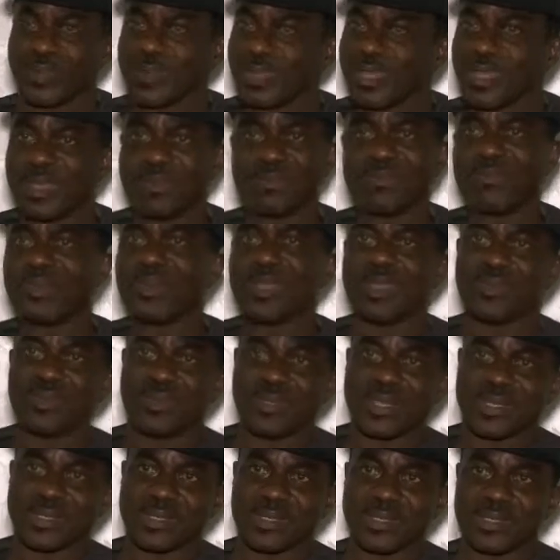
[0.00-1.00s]

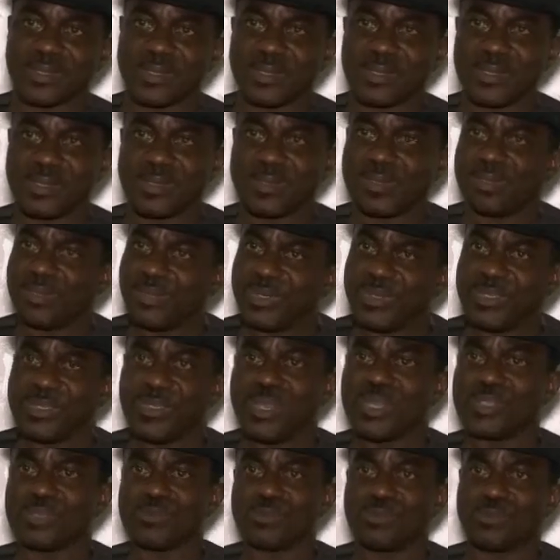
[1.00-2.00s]
Employment,
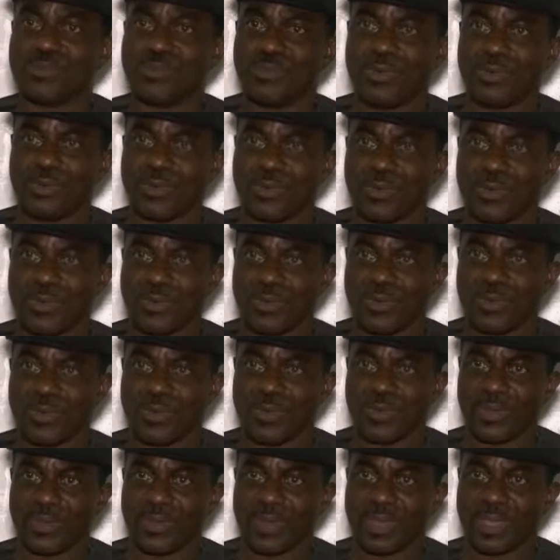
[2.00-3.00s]
business will flow,
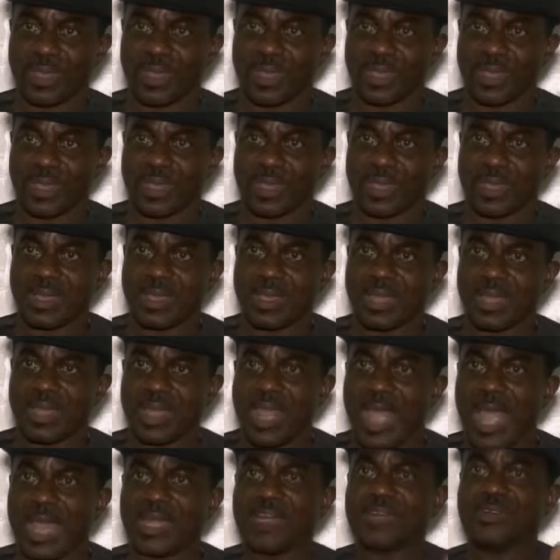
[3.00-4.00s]

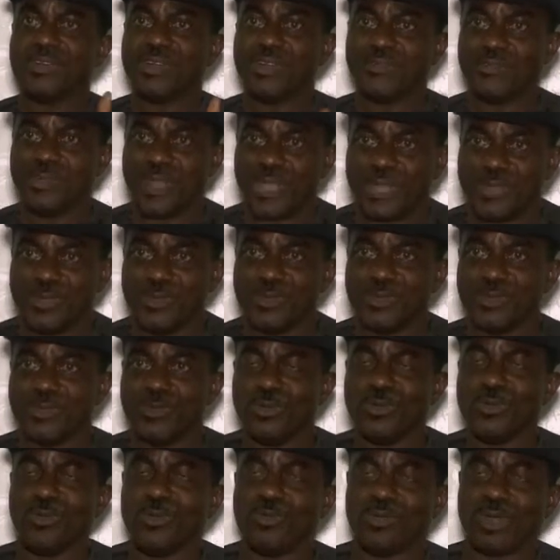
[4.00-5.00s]
and revenue
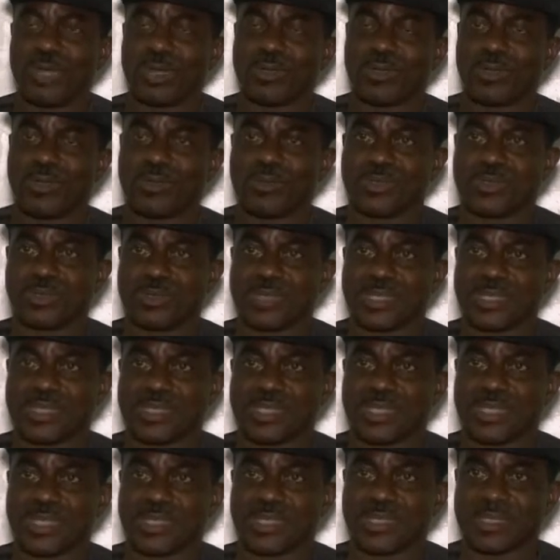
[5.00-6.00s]
will come to the
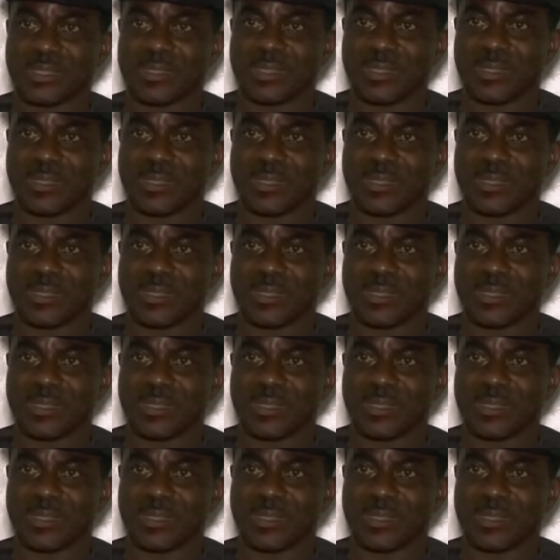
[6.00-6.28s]
state.